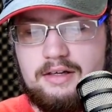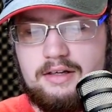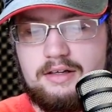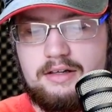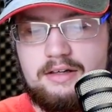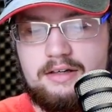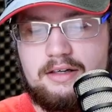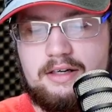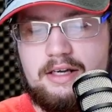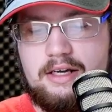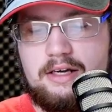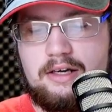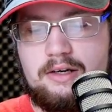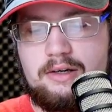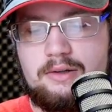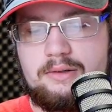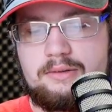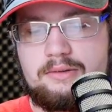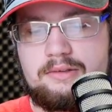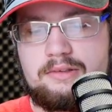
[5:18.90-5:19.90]

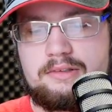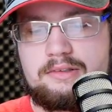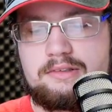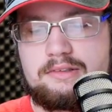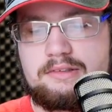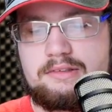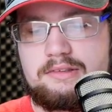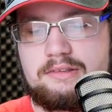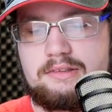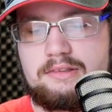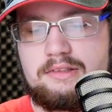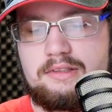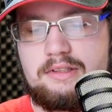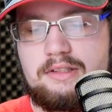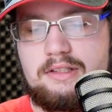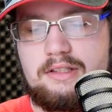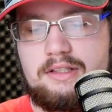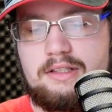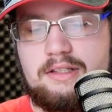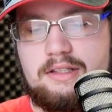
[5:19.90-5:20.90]
Now,
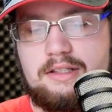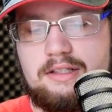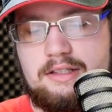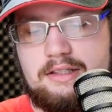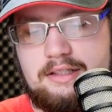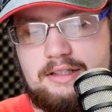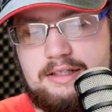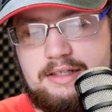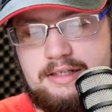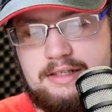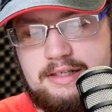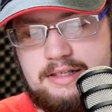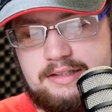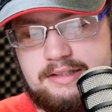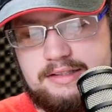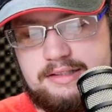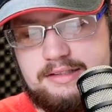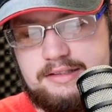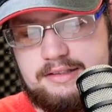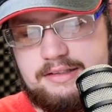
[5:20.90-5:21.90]
and
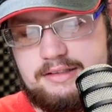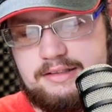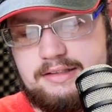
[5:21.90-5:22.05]
that's